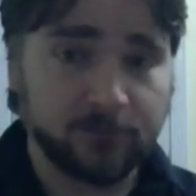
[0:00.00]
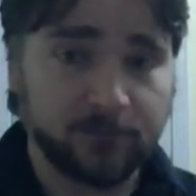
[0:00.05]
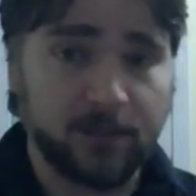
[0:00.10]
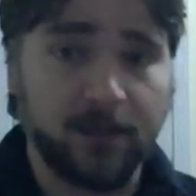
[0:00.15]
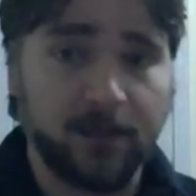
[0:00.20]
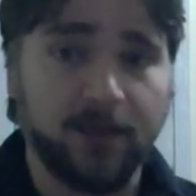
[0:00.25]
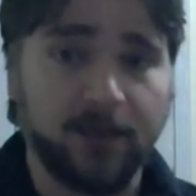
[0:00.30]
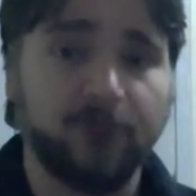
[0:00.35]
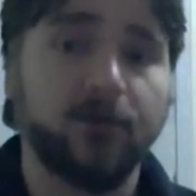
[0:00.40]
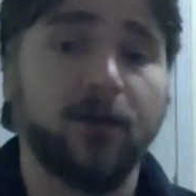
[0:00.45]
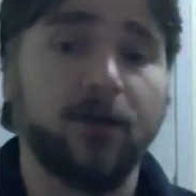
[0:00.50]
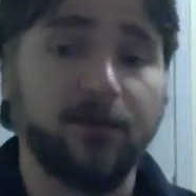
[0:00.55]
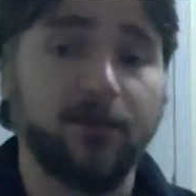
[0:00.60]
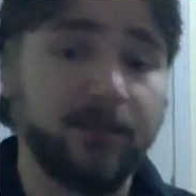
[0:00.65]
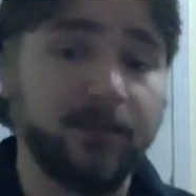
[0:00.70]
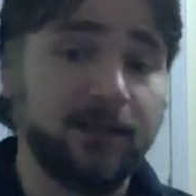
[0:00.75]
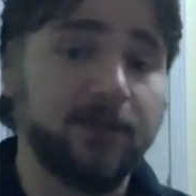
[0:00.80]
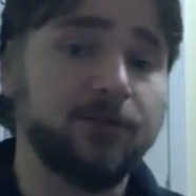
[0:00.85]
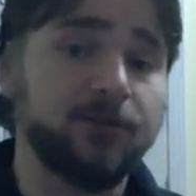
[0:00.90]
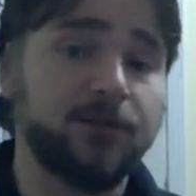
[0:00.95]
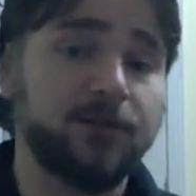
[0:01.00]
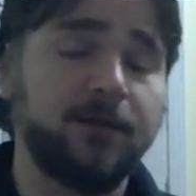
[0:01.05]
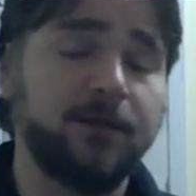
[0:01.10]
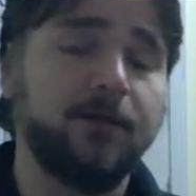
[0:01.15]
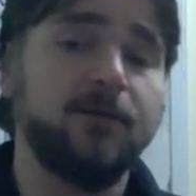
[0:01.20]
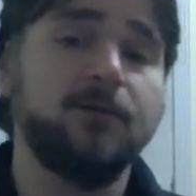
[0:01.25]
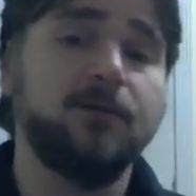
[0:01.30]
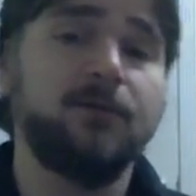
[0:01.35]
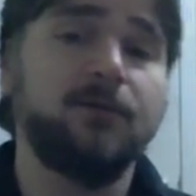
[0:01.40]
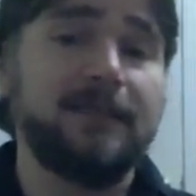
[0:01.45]
If you're going to be an
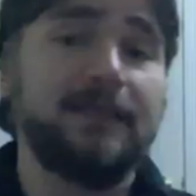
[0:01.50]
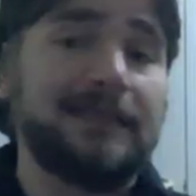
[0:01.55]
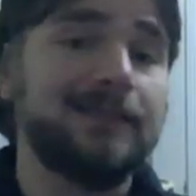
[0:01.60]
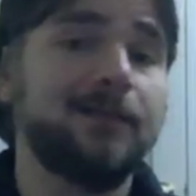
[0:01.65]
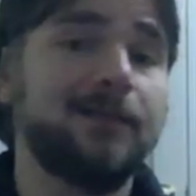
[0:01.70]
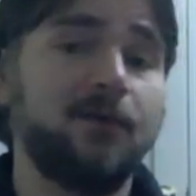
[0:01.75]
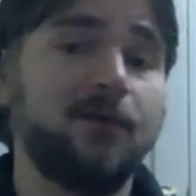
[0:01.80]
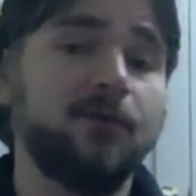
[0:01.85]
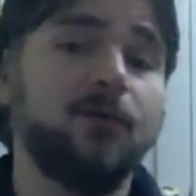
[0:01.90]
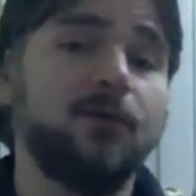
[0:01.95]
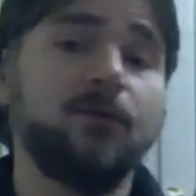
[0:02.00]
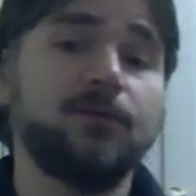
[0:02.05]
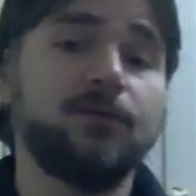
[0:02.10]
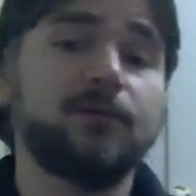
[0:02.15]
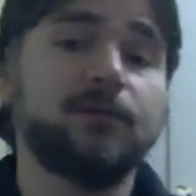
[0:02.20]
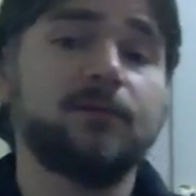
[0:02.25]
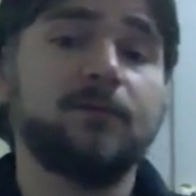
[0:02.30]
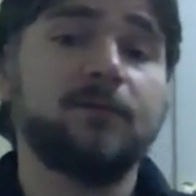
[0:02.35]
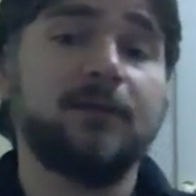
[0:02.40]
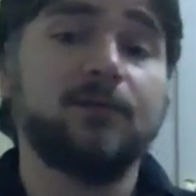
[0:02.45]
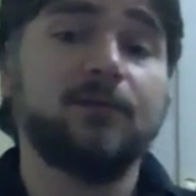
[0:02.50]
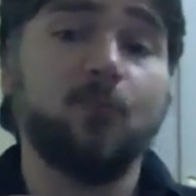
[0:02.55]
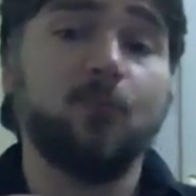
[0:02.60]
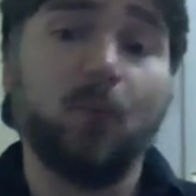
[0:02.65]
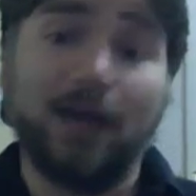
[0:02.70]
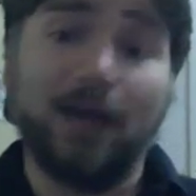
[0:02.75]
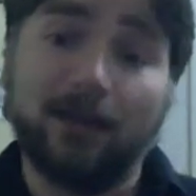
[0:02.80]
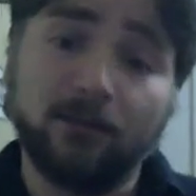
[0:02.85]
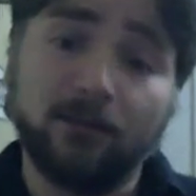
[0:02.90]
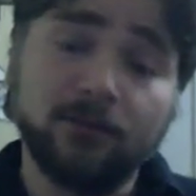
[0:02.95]
engineer, you need to know those as
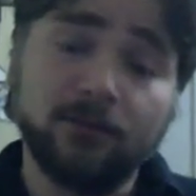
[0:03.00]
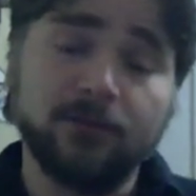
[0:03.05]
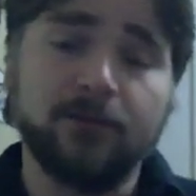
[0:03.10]
well.